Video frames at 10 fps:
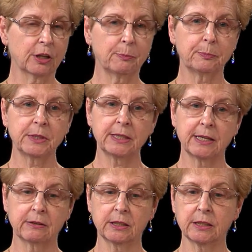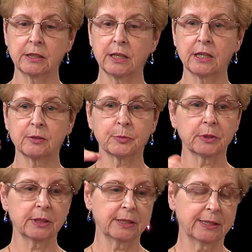up and yeah. down. He's in the hospital,
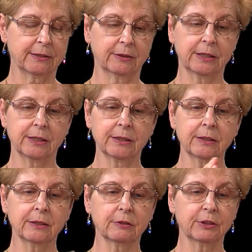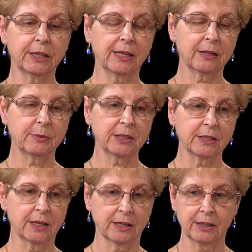he's out. He's in the rehab, he's
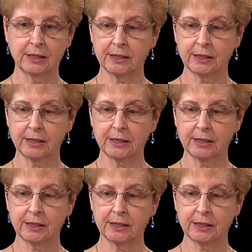not. He's